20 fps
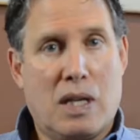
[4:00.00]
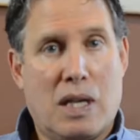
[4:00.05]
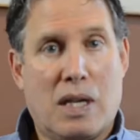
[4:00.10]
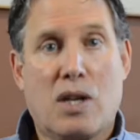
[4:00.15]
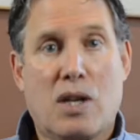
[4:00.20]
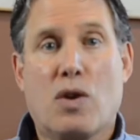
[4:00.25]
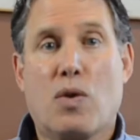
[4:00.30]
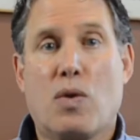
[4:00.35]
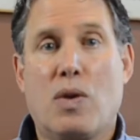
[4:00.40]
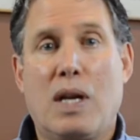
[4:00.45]
and
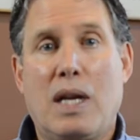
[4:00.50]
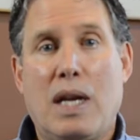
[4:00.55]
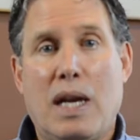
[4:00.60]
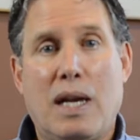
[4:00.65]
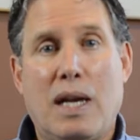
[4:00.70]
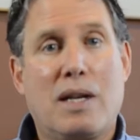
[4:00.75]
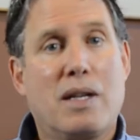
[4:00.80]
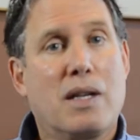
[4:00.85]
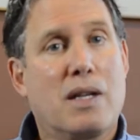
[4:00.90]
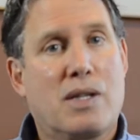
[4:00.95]

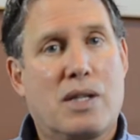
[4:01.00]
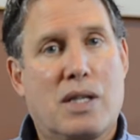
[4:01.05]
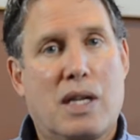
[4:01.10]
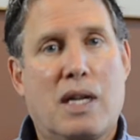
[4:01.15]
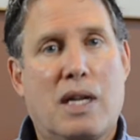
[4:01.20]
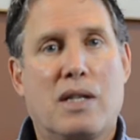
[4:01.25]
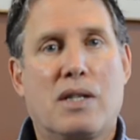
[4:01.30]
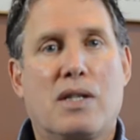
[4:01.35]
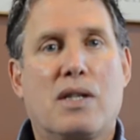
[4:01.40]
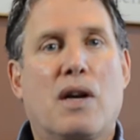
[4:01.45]
create a
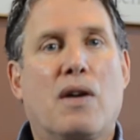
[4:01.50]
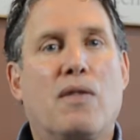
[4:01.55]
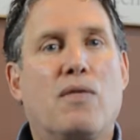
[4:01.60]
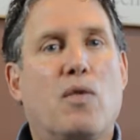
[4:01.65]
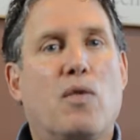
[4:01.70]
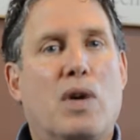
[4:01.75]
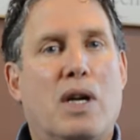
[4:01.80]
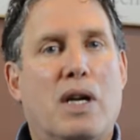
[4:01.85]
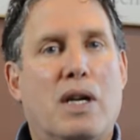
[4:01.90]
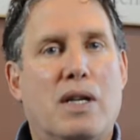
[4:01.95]
sense of
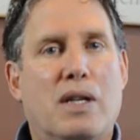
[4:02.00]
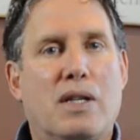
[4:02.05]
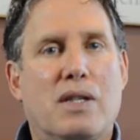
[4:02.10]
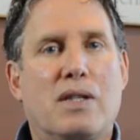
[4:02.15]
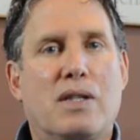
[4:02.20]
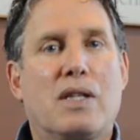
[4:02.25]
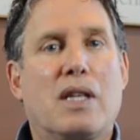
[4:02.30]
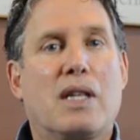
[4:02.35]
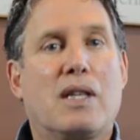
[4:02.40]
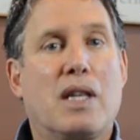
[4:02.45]
what it is
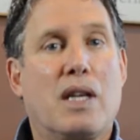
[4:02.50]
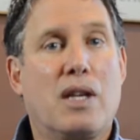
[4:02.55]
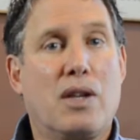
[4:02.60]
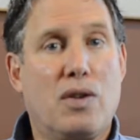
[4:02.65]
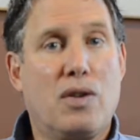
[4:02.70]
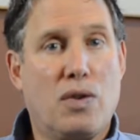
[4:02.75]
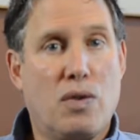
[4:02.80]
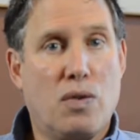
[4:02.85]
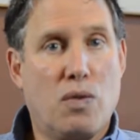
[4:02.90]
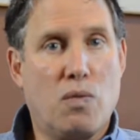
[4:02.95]
that they
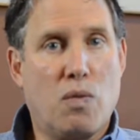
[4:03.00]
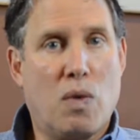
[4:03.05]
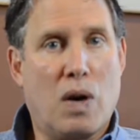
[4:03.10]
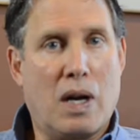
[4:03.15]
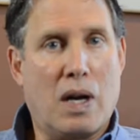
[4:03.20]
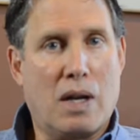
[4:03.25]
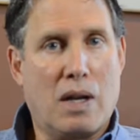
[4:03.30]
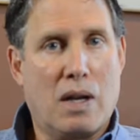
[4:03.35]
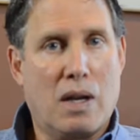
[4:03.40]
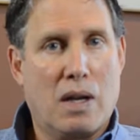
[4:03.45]
do want.
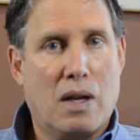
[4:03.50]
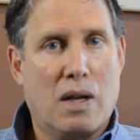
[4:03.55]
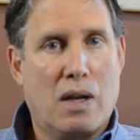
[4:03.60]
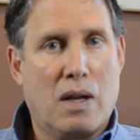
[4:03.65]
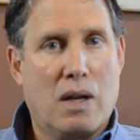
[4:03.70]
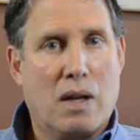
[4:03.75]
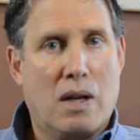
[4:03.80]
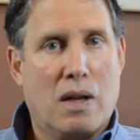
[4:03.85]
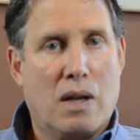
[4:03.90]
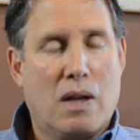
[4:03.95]

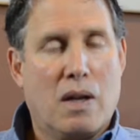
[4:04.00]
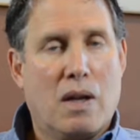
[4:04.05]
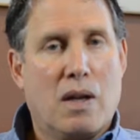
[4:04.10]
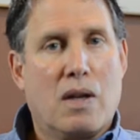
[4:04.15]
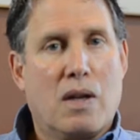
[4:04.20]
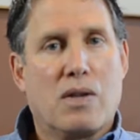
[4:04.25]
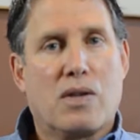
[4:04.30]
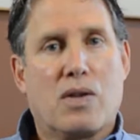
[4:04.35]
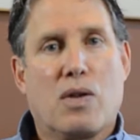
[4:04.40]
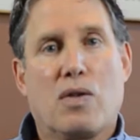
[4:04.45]

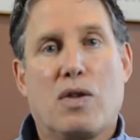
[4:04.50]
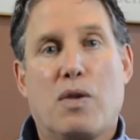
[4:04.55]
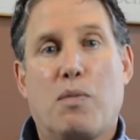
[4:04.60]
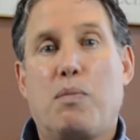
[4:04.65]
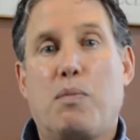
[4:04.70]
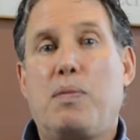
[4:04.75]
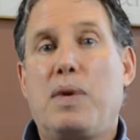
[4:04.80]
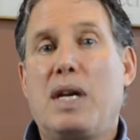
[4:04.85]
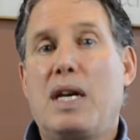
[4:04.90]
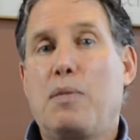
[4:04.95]
So the
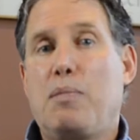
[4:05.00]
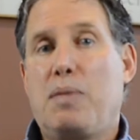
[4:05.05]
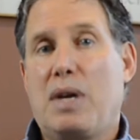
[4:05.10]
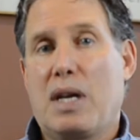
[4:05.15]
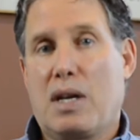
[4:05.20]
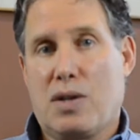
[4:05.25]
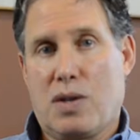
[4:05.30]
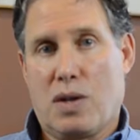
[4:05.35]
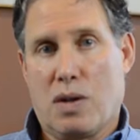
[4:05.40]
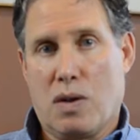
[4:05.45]
big
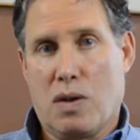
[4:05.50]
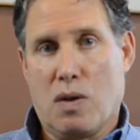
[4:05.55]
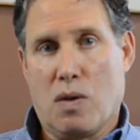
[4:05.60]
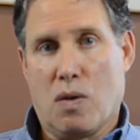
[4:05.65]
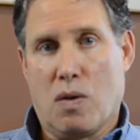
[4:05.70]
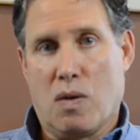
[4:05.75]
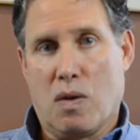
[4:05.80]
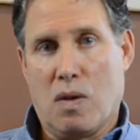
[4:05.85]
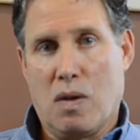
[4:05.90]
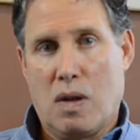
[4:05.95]
picture
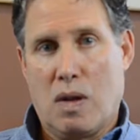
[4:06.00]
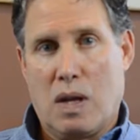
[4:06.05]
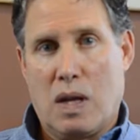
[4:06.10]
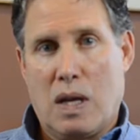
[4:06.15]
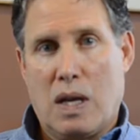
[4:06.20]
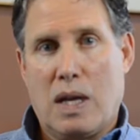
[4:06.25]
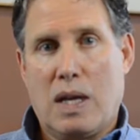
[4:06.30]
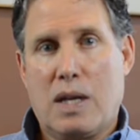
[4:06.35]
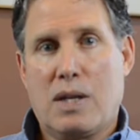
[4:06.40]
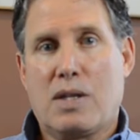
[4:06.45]
goal
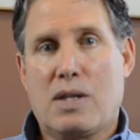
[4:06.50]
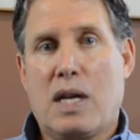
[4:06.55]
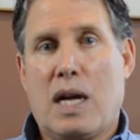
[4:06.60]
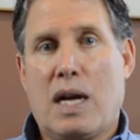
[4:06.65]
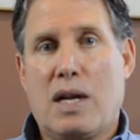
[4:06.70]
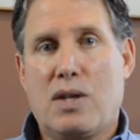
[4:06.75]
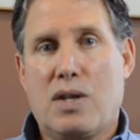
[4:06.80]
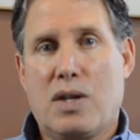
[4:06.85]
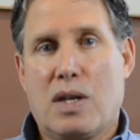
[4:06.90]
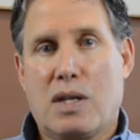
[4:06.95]
is
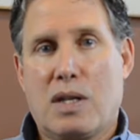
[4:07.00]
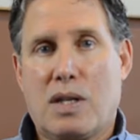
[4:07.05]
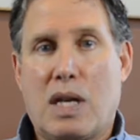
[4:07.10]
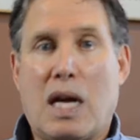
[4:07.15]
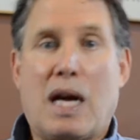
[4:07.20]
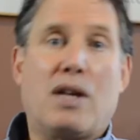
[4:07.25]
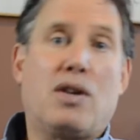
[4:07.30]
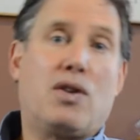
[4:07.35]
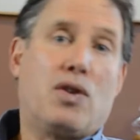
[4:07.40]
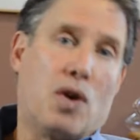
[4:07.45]
not just,
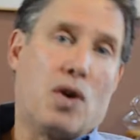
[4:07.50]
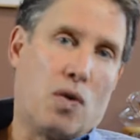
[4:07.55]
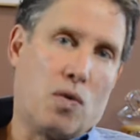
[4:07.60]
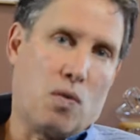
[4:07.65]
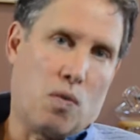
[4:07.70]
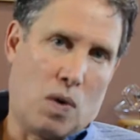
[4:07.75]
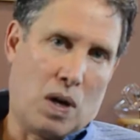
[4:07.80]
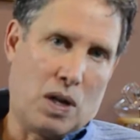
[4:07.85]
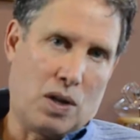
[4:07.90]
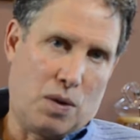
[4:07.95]
I don't
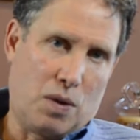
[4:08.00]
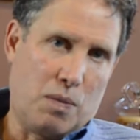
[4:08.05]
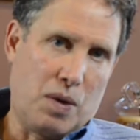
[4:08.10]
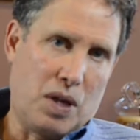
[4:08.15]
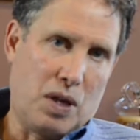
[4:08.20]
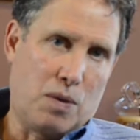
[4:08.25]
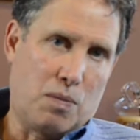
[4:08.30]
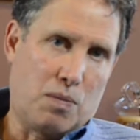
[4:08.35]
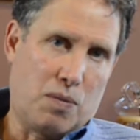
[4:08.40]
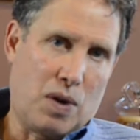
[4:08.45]
want to be
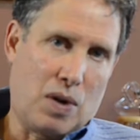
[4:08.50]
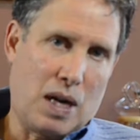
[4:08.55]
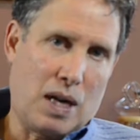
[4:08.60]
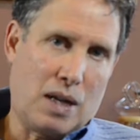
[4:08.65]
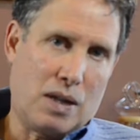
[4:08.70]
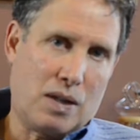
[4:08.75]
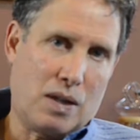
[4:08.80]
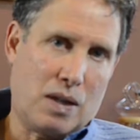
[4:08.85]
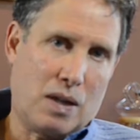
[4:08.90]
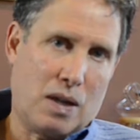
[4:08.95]

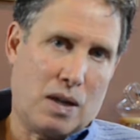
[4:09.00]
depressed.